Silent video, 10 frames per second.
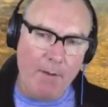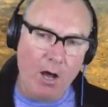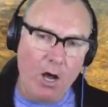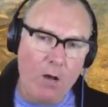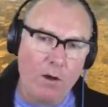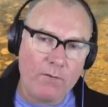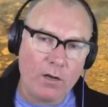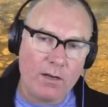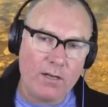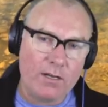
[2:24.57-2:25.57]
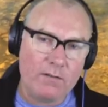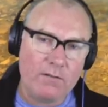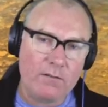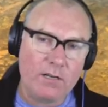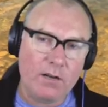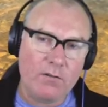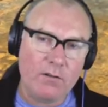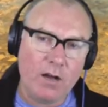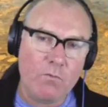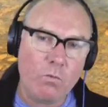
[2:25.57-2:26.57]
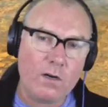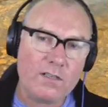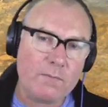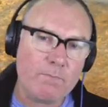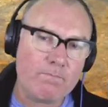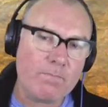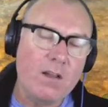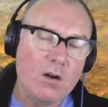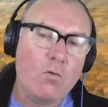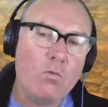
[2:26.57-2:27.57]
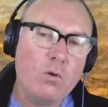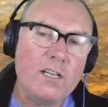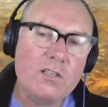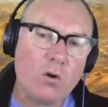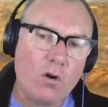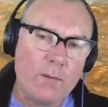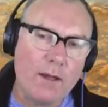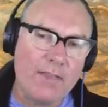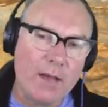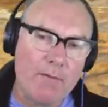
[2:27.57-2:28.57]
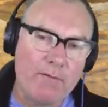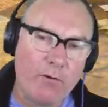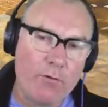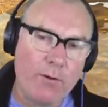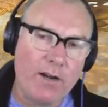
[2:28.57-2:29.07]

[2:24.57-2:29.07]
home. I've got, you know, I wanted to really talk about that before we went